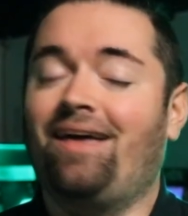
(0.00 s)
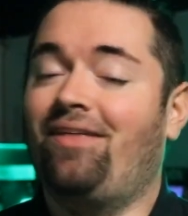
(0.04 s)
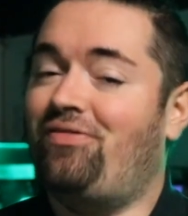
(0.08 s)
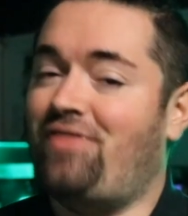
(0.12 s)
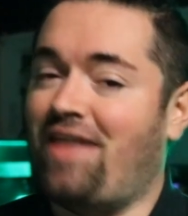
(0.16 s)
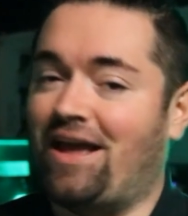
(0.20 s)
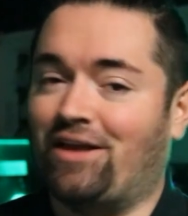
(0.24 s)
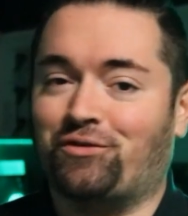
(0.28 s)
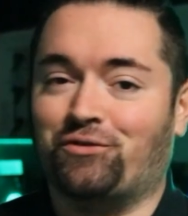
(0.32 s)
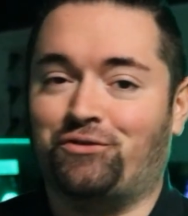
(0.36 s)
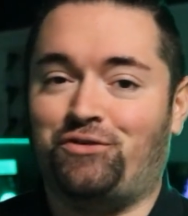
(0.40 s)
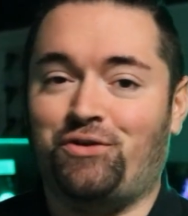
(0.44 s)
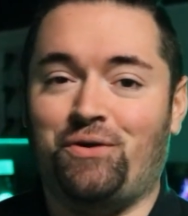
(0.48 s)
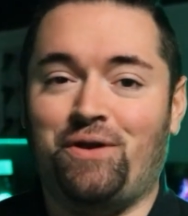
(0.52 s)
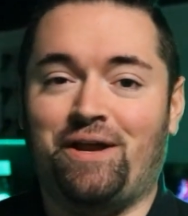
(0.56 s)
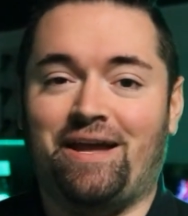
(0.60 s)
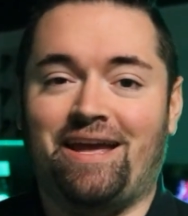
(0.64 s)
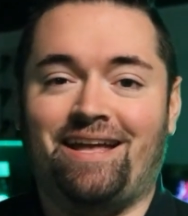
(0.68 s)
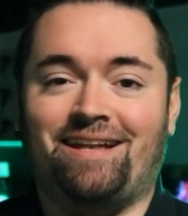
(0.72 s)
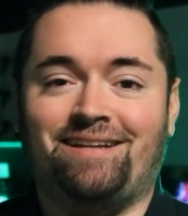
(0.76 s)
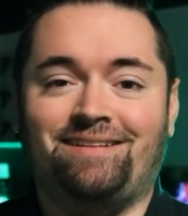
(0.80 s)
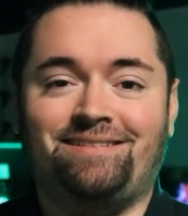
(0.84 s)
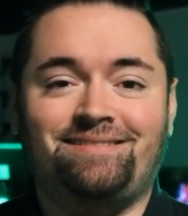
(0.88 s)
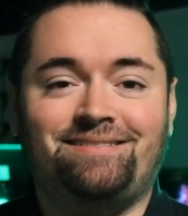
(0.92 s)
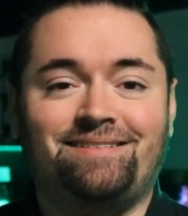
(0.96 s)
Thanks for tuning
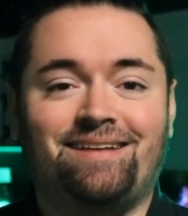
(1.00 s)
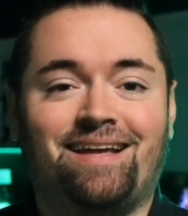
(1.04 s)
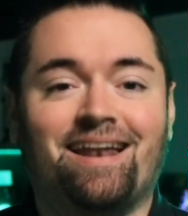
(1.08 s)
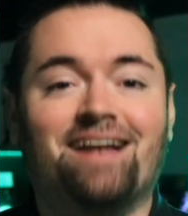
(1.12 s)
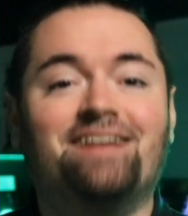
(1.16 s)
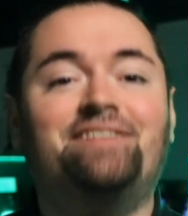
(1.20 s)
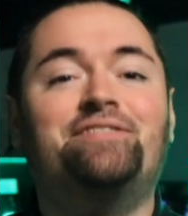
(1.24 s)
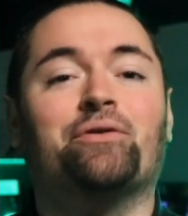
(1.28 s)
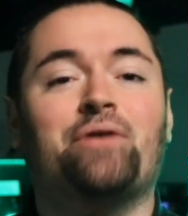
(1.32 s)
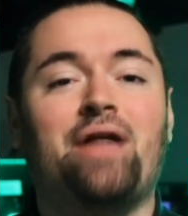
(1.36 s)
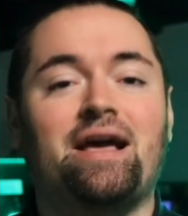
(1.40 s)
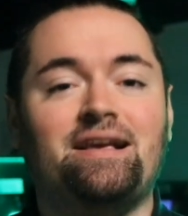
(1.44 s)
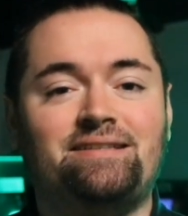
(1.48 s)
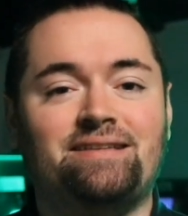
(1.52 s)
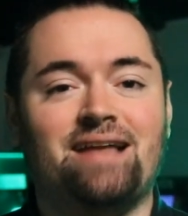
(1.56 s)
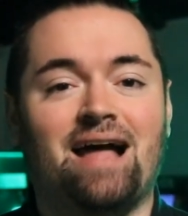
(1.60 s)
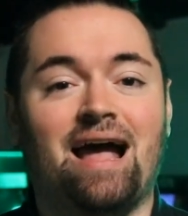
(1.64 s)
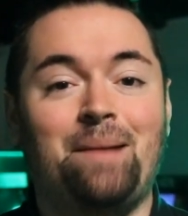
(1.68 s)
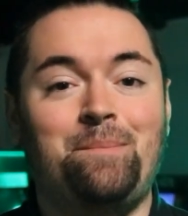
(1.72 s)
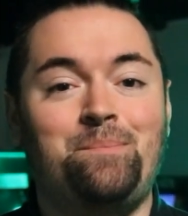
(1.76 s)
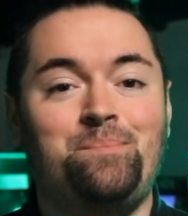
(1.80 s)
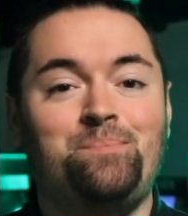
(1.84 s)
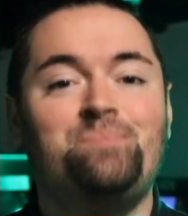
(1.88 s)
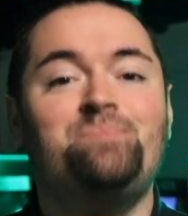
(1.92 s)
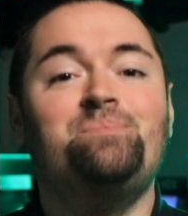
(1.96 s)
in, and until next
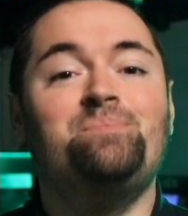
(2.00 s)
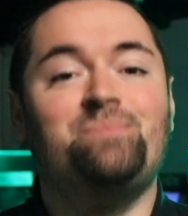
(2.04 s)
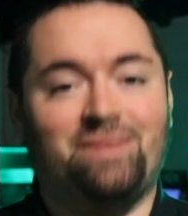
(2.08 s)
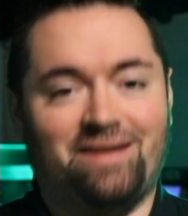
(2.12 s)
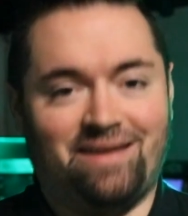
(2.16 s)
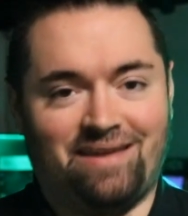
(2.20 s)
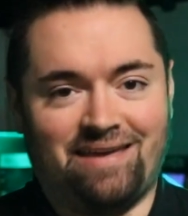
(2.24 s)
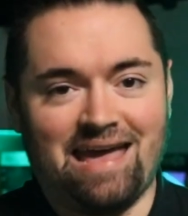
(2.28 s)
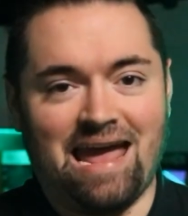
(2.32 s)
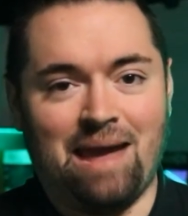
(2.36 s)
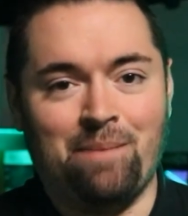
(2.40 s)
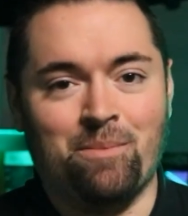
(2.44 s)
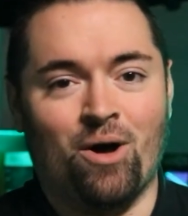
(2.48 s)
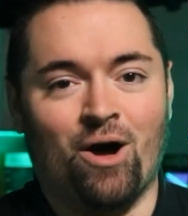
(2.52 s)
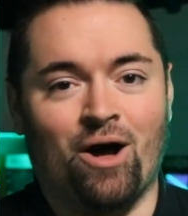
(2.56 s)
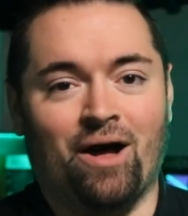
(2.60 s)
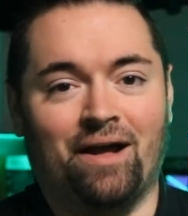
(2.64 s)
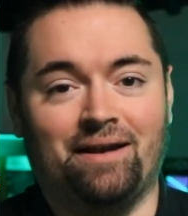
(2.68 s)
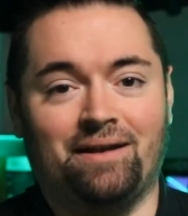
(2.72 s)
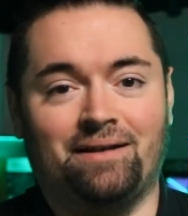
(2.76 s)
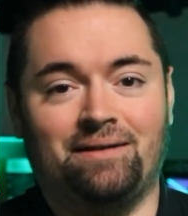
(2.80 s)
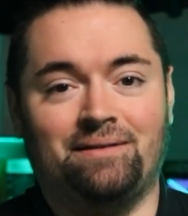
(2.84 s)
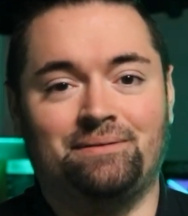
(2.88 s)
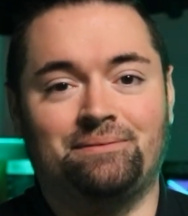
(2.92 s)
time, game on.